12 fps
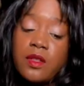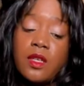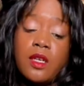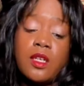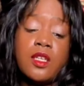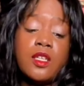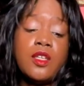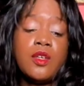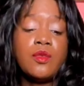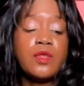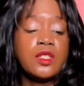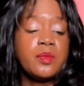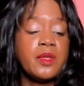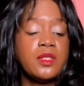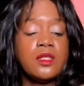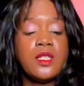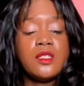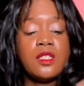or younger than you. This
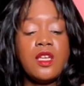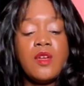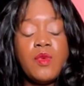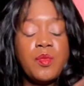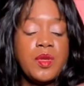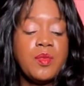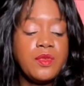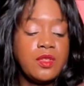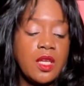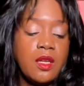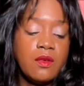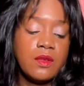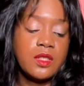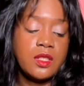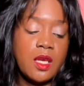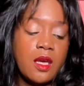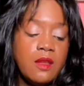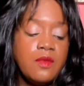person doesn't care what people think or
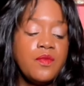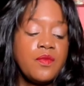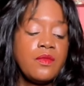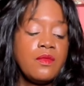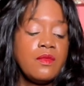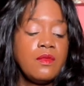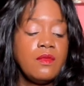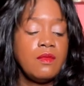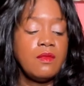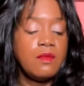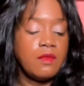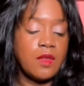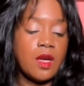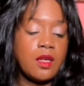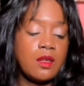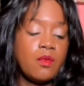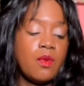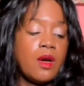say.
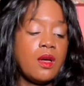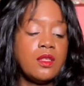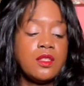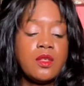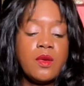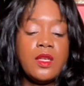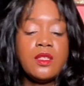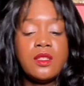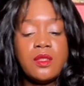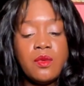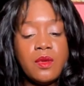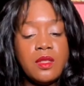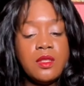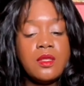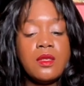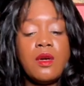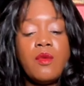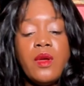Nine of Wands, Queen of
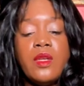Swords, a